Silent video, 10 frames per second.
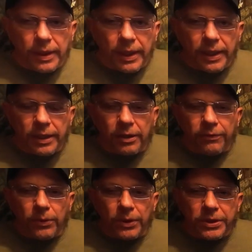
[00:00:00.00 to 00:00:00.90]
And
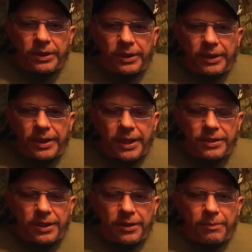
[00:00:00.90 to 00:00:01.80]
unfortunately,
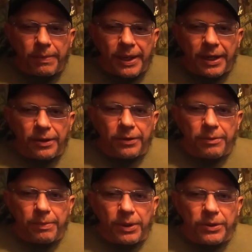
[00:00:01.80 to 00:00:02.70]
that's how the Battle of the
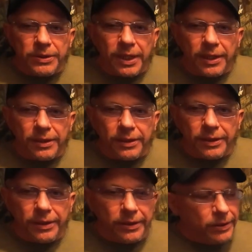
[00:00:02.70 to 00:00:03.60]
Bows ended.